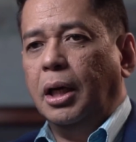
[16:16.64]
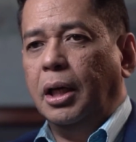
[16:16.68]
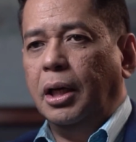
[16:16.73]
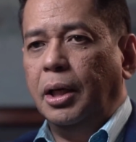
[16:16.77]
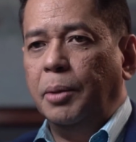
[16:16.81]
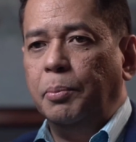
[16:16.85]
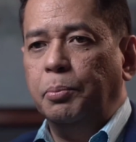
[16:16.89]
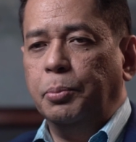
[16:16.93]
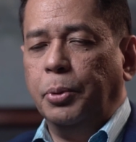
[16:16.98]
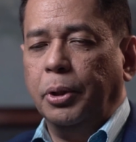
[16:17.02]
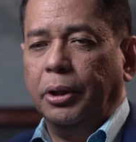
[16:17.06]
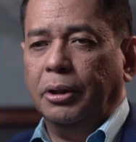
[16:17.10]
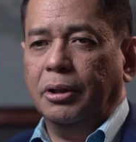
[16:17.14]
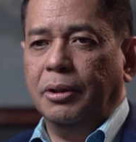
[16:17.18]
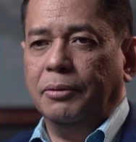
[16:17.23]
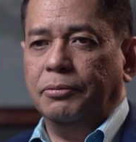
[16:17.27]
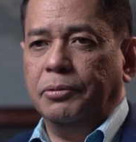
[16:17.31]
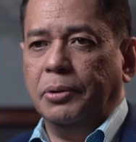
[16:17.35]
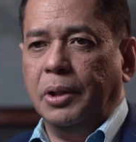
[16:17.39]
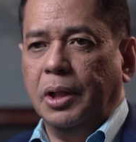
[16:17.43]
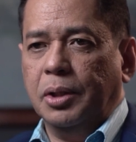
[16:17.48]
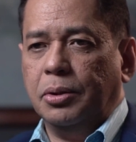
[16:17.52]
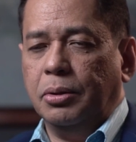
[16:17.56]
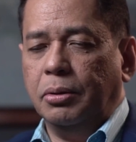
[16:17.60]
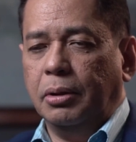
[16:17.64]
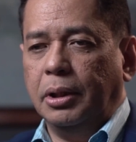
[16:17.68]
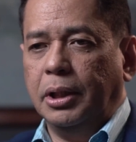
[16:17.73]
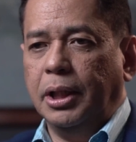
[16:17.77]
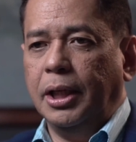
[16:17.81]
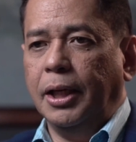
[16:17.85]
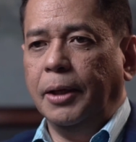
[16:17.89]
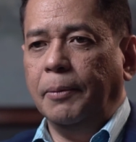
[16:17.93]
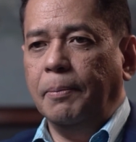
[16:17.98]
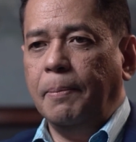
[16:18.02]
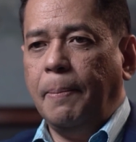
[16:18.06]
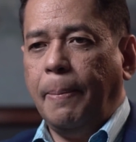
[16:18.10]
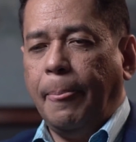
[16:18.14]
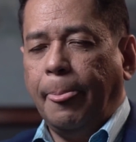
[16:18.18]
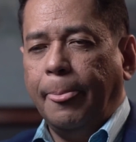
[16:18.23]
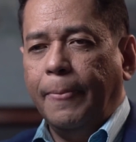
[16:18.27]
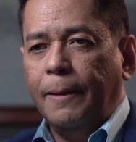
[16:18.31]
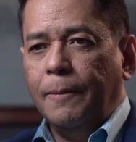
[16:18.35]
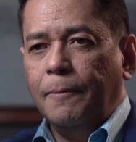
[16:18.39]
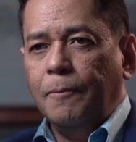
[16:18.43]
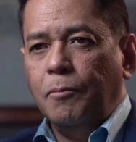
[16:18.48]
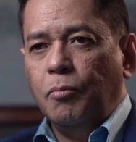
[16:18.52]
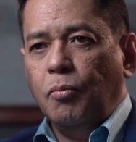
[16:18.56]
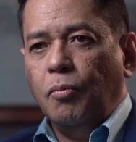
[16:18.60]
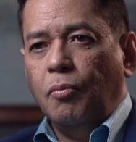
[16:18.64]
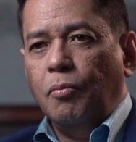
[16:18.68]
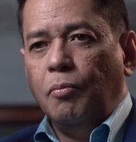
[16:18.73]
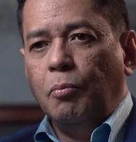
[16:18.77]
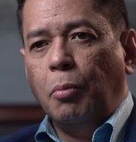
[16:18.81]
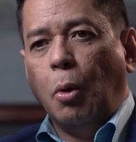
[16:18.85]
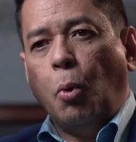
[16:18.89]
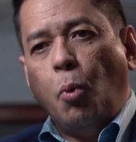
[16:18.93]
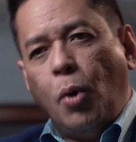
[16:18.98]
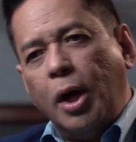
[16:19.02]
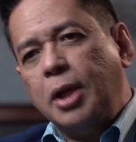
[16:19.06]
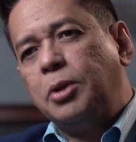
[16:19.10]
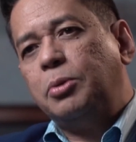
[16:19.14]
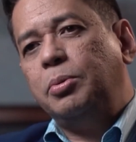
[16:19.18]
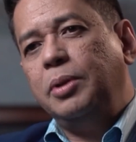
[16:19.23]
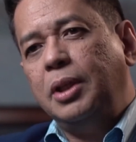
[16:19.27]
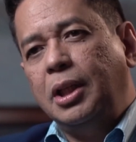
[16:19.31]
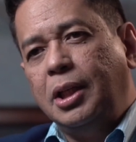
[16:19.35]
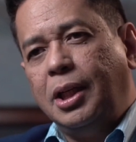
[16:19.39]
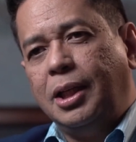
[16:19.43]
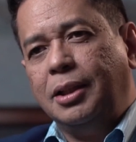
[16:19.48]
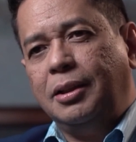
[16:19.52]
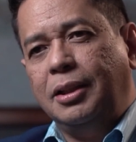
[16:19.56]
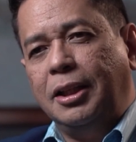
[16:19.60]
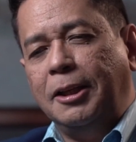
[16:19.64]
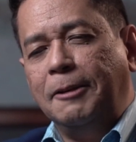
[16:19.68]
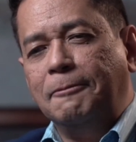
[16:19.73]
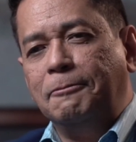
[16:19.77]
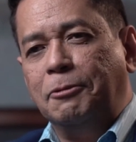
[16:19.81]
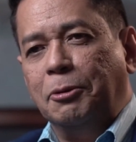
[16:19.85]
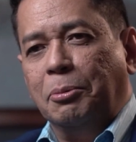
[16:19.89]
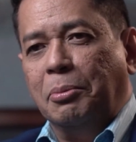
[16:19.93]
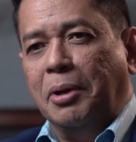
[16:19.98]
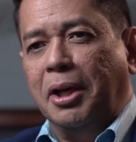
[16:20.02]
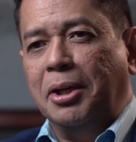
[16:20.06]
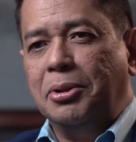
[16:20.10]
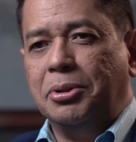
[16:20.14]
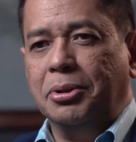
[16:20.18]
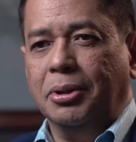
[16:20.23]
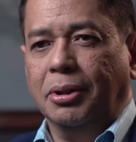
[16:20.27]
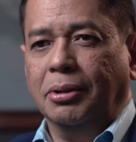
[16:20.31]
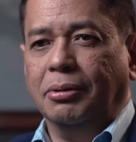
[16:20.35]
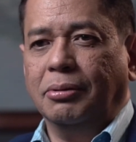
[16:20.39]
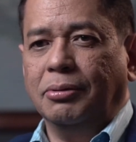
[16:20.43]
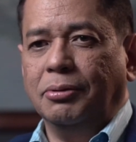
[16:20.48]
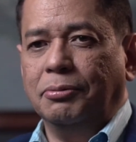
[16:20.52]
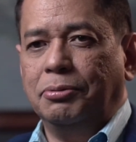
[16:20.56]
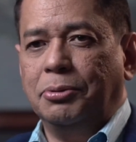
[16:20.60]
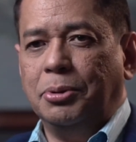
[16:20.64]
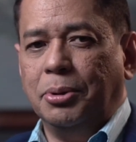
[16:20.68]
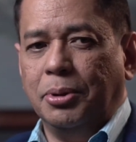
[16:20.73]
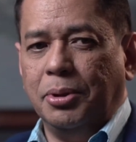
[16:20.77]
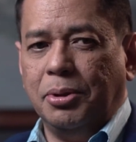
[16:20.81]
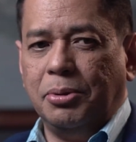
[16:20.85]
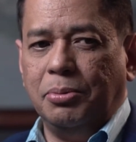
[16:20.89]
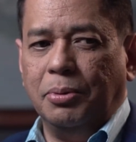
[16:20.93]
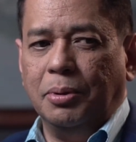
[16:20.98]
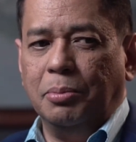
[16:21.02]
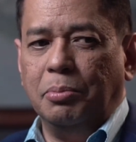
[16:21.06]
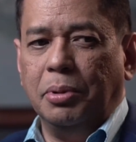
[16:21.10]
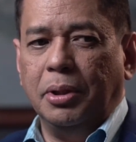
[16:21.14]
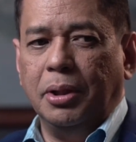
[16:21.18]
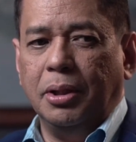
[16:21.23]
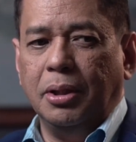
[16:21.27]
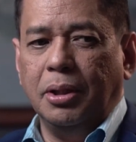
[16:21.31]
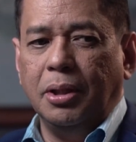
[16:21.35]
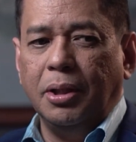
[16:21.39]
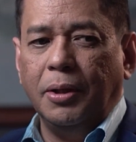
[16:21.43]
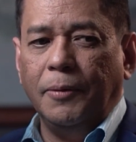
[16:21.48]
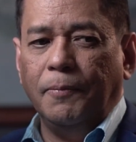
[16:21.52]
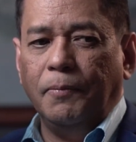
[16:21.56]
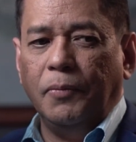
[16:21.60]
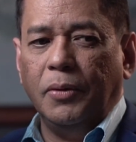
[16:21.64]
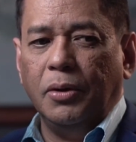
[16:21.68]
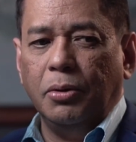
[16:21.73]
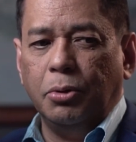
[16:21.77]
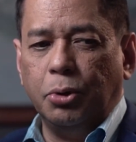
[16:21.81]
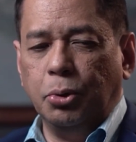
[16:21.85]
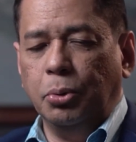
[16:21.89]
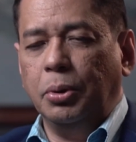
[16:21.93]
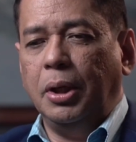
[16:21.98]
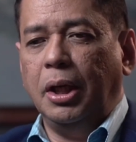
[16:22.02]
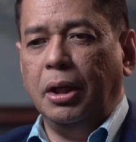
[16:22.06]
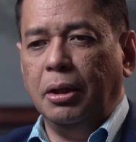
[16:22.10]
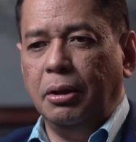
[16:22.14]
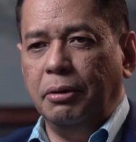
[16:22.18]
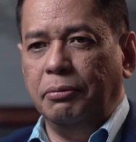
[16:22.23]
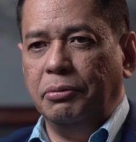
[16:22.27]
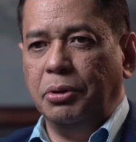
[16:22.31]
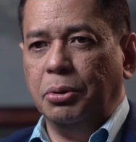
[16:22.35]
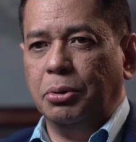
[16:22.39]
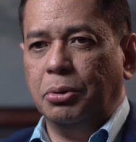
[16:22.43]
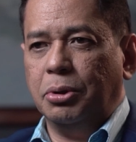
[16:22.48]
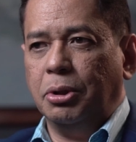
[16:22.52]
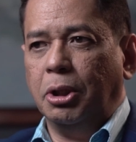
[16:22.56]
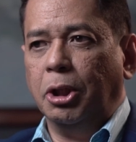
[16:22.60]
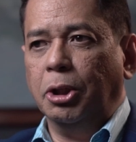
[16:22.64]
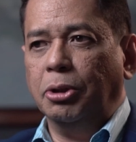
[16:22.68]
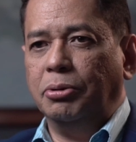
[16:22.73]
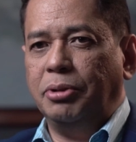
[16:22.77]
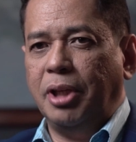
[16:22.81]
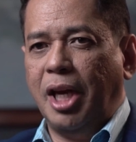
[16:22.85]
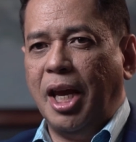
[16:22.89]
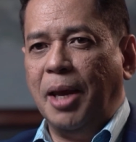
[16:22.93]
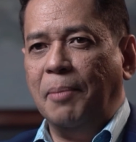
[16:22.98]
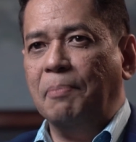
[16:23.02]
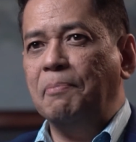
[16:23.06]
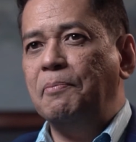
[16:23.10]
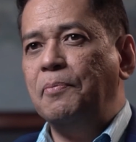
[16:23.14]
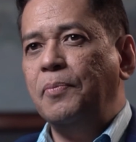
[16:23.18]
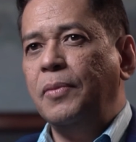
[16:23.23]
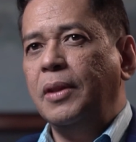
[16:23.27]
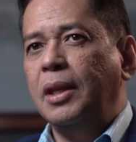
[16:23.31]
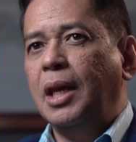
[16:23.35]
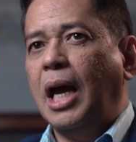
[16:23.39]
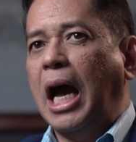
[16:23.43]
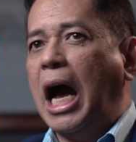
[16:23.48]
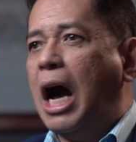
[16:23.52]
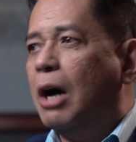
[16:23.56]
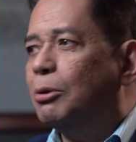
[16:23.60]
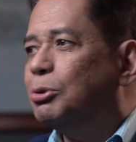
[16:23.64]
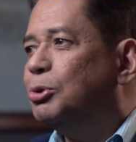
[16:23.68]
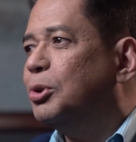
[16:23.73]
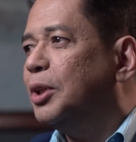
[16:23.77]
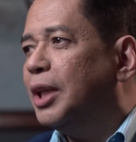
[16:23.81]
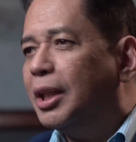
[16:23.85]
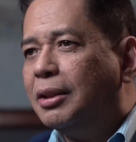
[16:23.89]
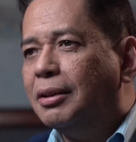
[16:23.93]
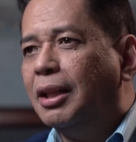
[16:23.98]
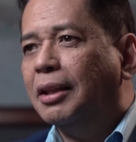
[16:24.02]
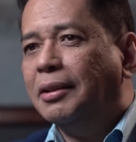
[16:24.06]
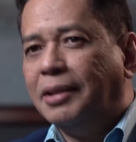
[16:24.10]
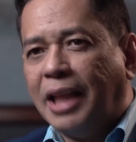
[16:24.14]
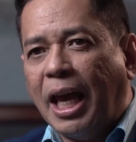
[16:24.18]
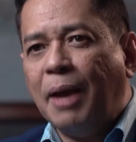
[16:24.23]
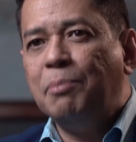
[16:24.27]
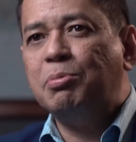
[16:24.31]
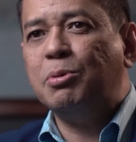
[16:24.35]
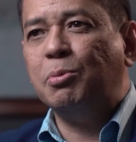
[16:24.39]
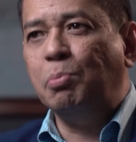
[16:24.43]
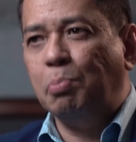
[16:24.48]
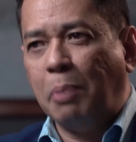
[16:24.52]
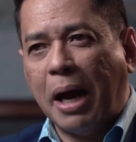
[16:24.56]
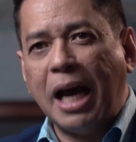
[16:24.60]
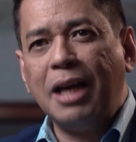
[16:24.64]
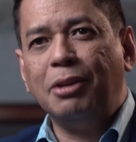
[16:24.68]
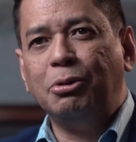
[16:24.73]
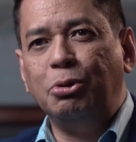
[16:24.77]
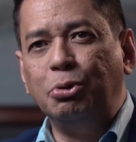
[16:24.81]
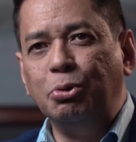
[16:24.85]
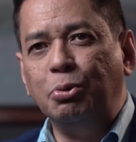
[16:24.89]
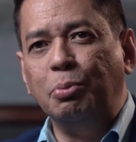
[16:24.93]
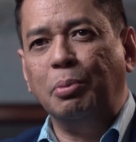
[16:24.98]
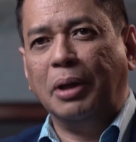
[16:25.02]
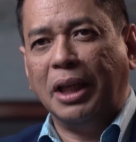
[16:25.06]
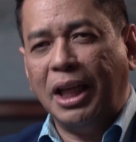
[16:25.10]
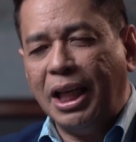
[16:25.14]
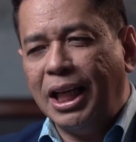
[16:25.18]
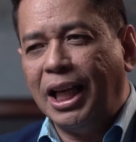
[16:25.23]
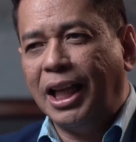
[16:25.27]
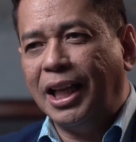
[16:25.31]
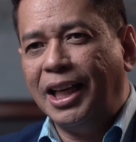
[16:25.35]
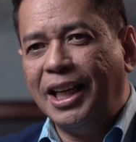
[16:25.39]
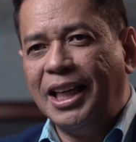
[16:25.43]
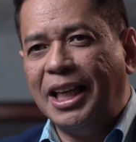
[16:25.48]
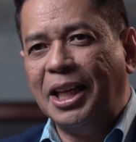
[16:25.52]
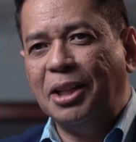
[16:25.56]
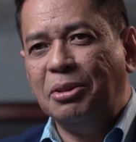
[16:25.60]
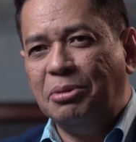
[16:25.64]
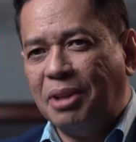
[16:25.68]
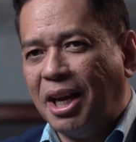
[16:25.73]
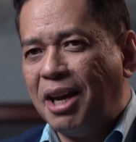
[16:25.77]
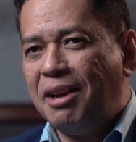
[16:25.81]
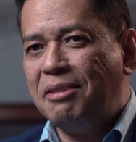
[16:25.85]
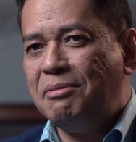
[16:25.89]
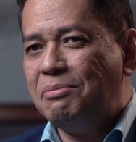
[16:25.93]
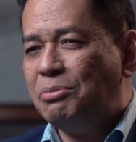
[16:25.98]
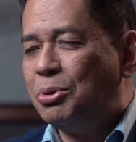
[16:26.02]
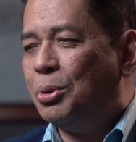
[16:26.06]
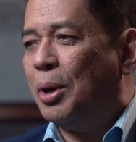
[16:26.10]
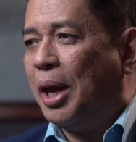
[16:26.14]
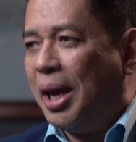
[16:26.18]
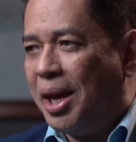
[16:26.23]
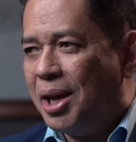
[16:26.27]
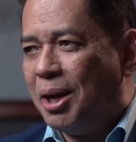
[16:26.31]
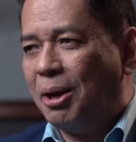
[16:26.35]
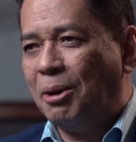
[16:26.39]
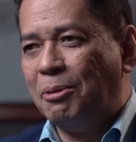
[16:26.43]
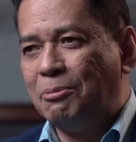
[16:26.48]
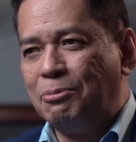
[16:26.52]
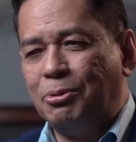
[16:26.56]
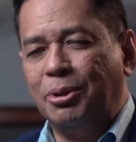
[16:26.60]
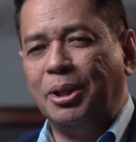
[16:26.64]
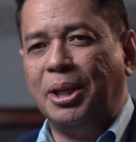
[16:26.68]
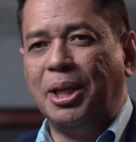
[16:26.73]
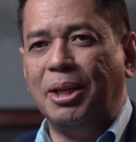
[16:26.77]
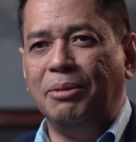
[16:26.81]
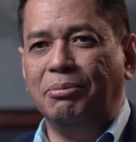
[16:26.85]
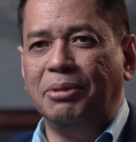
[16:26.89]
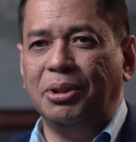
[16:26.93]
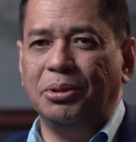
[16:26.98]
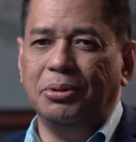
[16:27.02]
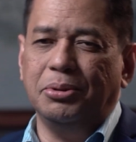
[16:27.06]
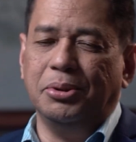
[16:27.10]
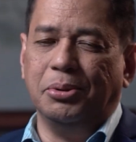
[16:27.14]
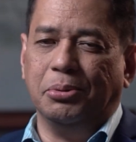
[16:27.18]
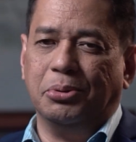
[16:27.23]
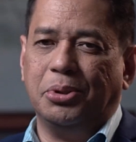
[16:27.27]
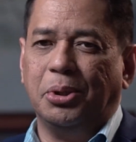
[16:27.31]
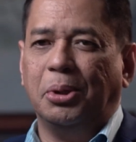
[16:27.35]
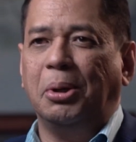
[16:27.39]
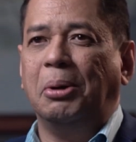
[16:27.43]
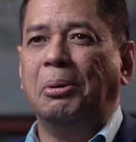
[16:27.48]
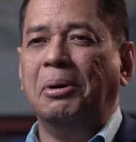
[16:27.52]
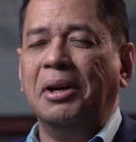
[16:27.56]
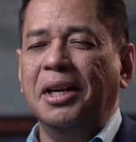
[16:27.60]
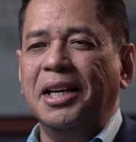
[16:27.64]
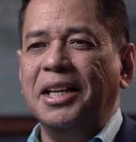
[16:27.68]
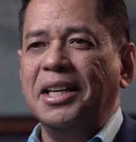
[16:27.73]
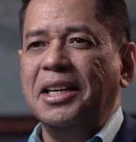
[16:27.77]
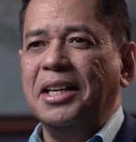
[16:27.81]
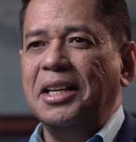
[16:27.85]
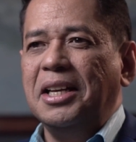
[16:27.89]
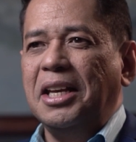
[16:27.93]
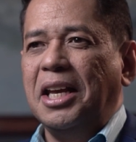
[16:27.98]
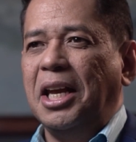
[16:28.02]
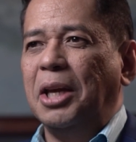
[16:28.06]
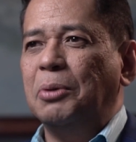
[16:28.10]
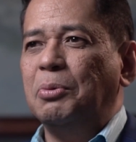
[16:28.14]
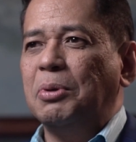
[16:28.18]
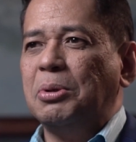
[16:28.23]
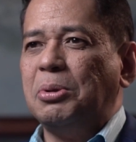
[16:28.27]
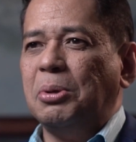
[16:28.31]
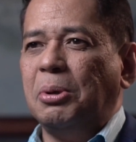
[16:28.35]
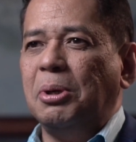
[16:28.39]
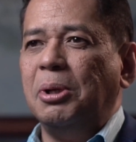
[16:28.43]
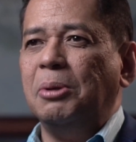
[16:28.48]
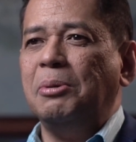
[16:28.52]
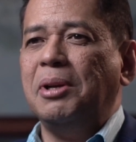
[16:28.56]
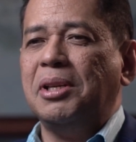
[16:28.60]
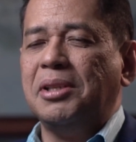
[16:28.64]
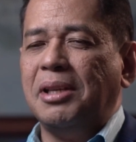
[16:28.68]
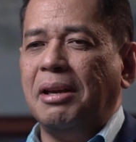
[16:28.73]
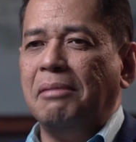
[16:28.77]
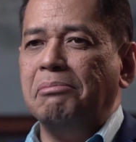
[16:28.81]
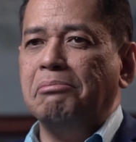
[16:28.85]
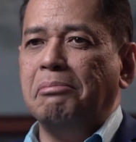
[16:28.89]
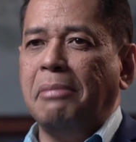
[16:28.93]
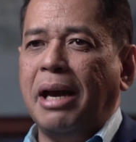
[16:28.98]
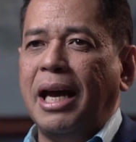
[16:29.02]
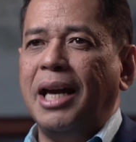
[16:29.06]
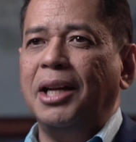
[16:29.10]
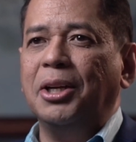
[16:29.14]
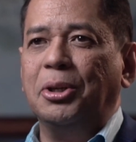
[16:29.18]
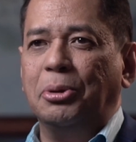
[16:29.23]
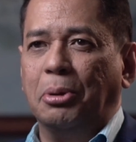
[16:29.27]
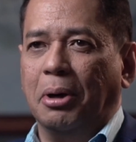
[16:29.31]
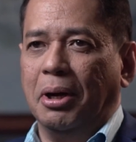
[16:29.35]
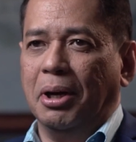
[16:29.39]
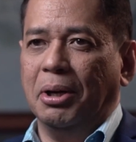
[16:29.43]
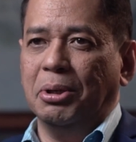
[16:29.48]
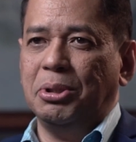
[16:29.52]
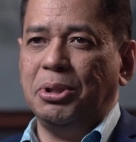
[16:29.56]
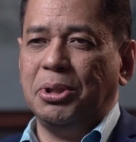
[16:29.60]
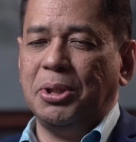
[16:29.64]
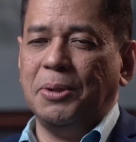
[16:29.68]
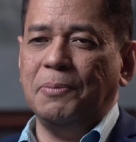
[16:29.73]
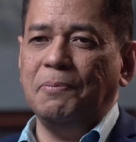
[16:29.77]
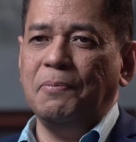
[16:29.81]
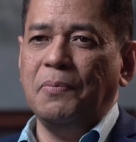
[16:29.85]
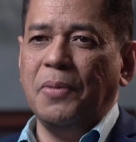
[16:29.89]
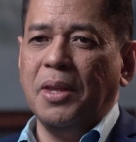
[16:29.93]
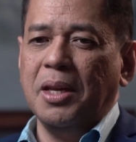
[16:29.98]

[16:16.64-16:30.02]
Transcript: important for us to get. But once we got the information, of course, we'd be shooting interviews on tape. How to get the tapes back to Manila in time to air for the evening news. So it was always a mad rush